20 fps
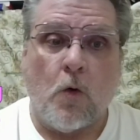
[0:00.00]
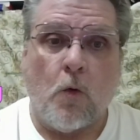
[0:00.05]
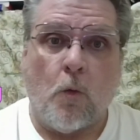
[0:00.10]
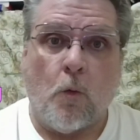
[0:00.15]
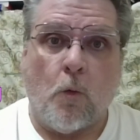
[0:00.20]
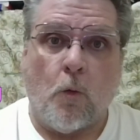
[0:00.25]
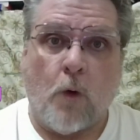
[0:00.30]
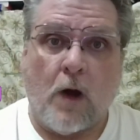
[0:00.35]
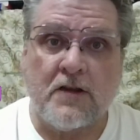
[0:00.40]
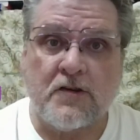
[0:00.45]

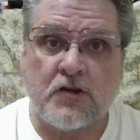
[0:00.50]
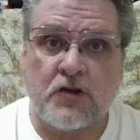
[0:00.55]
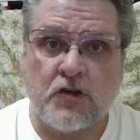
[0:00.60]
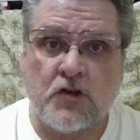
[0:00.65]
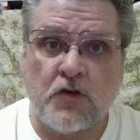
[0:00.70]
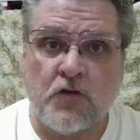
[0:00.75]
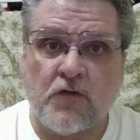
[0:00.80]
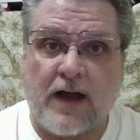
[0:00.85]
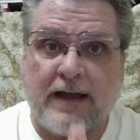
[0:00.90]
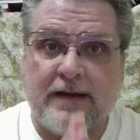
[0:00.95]
Once
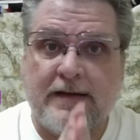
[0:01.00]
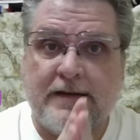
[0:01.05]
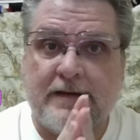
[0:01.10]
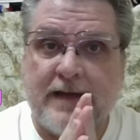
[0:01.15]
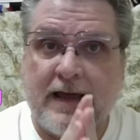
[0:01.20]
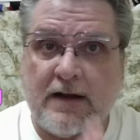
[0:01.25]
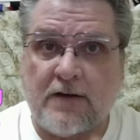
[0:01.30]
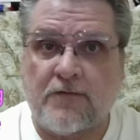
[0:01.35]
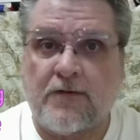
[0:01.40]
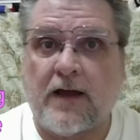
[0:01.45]
you've
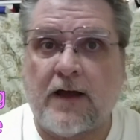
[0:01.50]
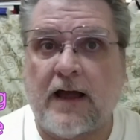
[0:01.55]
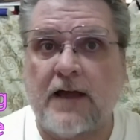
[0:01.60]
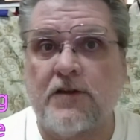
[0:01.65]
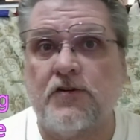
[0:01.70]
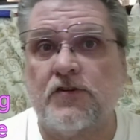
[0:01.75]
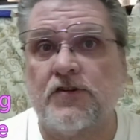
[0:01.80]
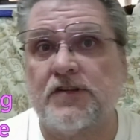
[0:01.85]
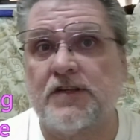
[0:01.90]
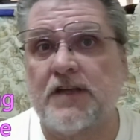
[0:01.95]
identified
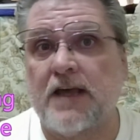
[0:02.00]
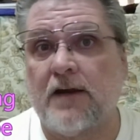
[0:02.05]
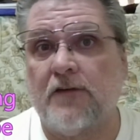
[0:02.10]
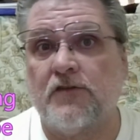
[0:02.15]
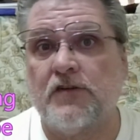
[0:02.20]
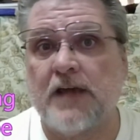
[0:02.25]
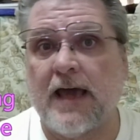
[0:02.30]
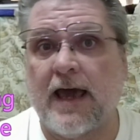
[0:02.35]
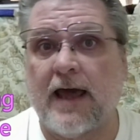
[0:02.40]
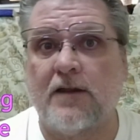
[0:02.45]
your set of
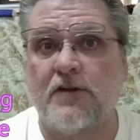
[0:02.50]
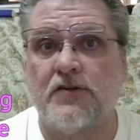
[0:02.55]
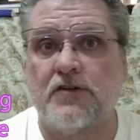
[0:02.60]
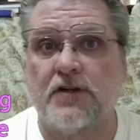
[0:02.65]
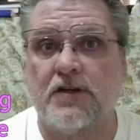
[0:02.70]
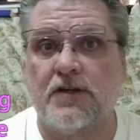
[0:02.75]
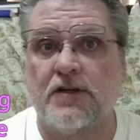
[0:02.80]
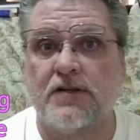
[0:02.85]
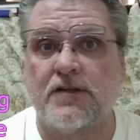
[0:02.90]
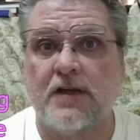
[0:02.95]

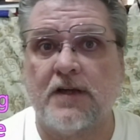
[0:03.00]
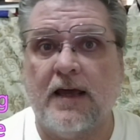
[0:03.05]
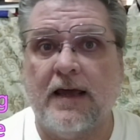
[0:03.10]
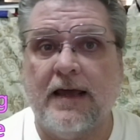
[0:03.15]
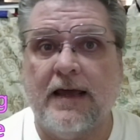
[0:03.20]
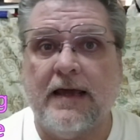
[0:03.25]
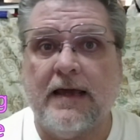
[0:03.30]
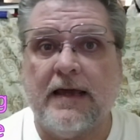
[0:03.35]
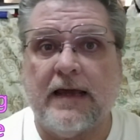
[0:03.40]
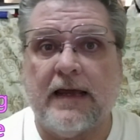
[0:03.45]
challenges,
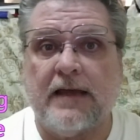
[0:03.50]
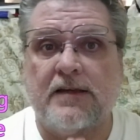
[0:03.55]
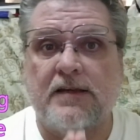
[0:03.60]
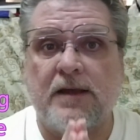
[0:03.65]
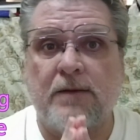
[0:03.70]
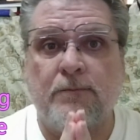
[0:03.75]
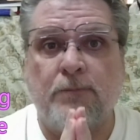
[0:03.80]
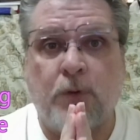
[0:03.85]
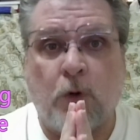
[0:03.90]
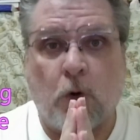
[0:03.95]
it's
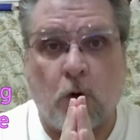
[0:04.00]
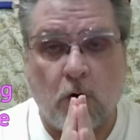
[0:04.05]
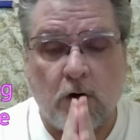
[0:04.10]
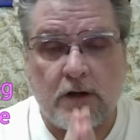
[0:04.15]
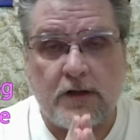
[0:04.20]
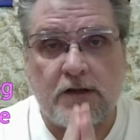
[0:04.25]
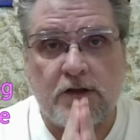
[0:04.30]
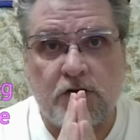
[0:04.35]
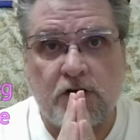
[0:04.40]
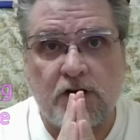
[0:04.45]

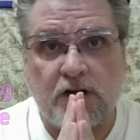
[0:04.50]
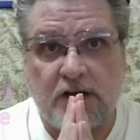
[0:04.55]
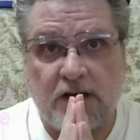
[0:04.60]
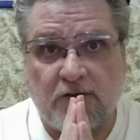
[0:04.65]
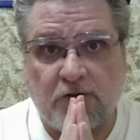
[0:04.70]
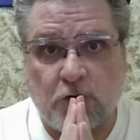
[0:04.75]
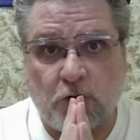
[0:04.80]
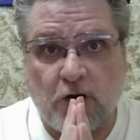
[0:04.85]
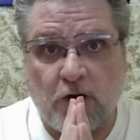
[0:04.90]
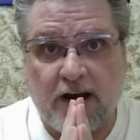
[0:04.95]
important to
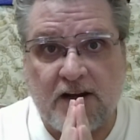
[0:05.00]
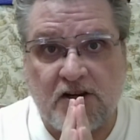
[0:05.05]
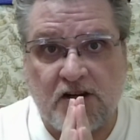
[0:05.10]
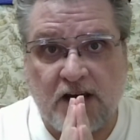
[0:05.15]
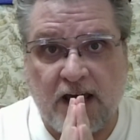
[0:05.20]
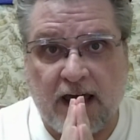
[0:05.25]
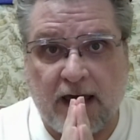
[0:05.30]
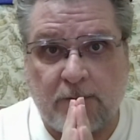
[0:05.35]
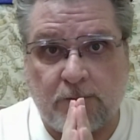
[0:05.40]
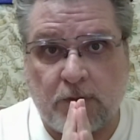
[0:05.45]

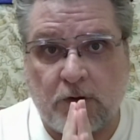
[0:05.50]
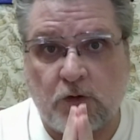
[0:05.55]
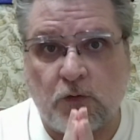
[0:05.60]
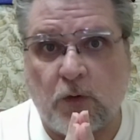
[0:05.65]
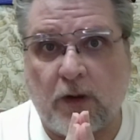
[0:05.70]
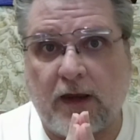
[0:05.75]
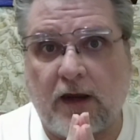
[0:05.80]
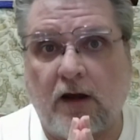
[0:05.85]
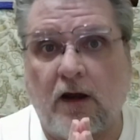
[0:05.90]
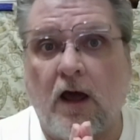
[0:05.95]
differentiate
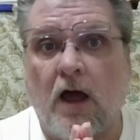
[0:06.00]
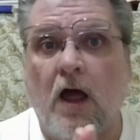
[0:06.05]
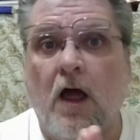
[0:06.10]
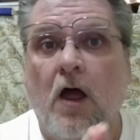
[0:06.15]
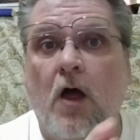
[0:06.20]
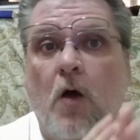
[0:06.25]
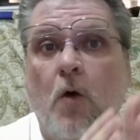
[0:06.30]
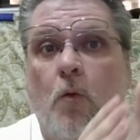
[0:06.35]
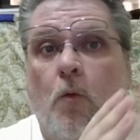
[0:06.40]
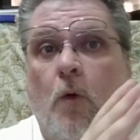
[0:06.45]
between
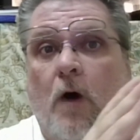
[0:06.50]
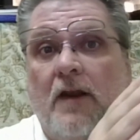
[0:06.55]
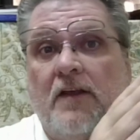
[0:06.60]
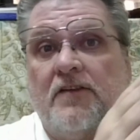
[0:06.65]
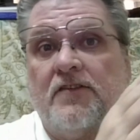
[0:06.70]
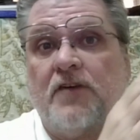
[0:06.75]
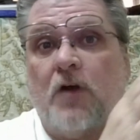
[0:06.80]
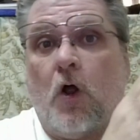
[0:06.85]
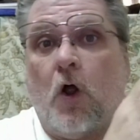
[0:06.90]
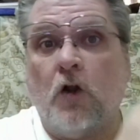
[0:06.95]
what
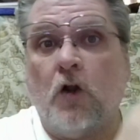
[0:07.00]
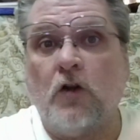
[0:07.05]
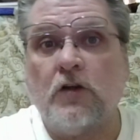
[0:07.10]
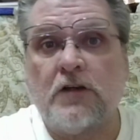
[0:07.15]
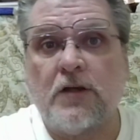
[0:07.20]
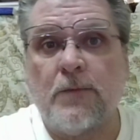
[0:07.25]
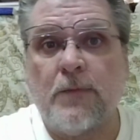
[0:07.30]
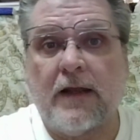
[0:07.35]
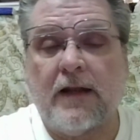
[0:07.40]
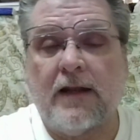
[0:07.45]
is
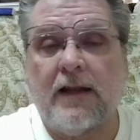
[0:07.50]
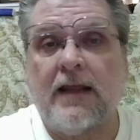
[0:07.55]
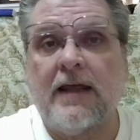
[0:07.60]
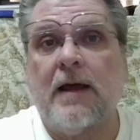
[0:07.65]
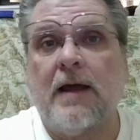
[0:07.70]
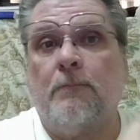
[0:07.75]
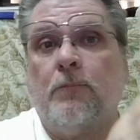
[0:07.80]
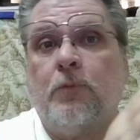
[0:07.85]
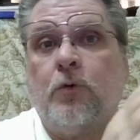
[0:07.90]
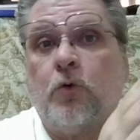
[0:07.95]
ultimately a
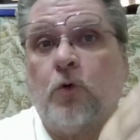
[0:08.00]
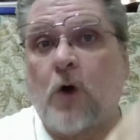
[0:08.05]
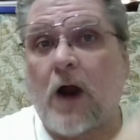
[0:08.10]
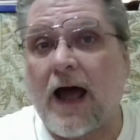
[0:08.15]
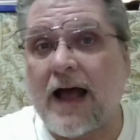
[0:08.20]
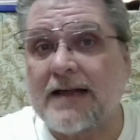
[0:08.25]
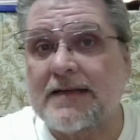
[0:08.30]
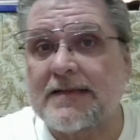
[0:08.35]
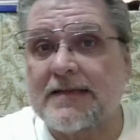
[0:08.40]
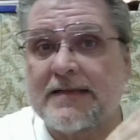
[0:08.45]

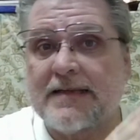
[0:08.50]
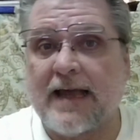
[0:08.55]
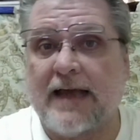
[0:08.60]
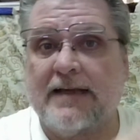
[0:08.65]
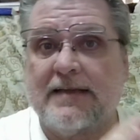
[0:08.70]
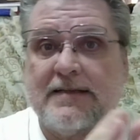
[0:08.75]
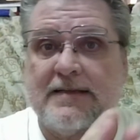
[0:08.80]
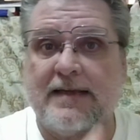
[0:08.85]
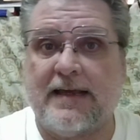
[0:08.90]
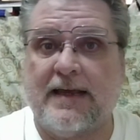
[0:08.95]

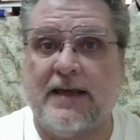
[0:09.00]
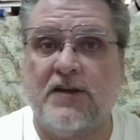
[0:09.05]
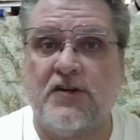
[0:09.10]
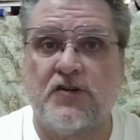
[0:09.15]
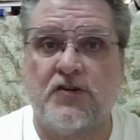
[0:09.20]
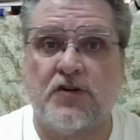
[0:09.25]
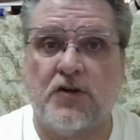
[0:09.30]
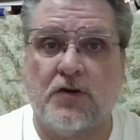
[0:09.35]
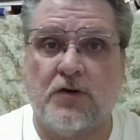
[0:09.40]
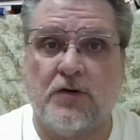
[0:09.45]
process
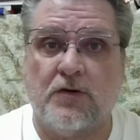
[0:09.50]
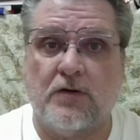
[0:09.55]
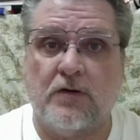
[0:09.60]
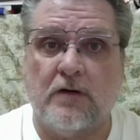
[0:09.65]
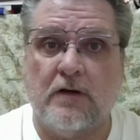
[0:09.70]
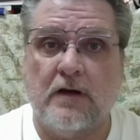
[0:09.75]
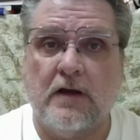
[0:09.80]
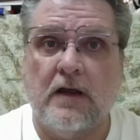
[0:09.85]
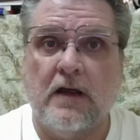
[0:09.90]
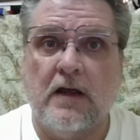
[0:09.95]
issue
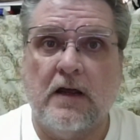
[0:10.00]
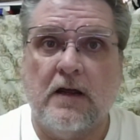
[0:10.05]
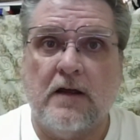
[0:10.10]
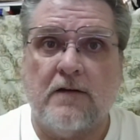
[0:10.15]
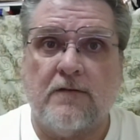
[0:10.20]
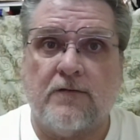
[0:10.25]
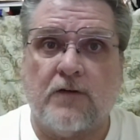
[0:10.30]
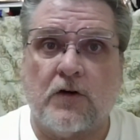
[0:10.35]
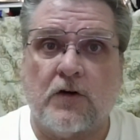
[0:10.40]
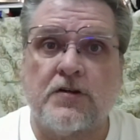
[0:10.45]

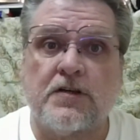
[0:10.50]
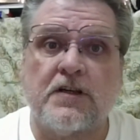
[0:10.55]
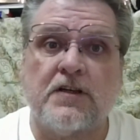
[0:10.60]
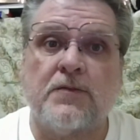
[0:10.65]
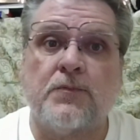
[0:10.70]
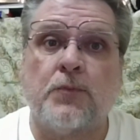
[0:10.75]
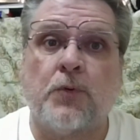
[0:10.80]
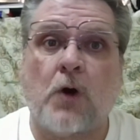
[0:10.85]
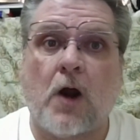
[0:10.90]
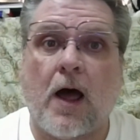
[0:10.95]
versus
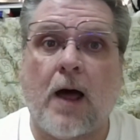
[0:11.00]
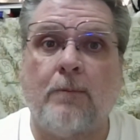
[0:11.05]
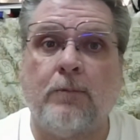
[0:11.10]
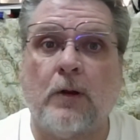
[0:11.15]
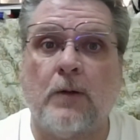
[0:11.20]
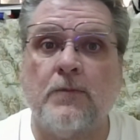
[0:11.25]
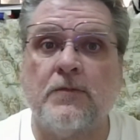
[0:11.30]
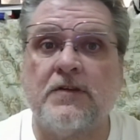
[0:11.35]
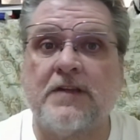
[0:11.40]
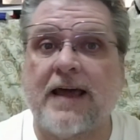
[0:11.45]

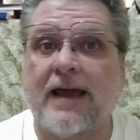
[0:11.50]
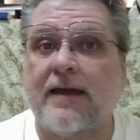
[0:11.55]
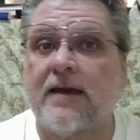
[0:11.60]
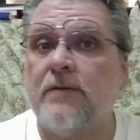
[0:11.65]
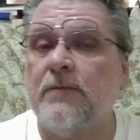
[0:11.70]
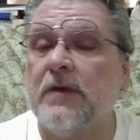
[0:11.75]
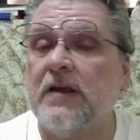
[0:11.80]
problems that can be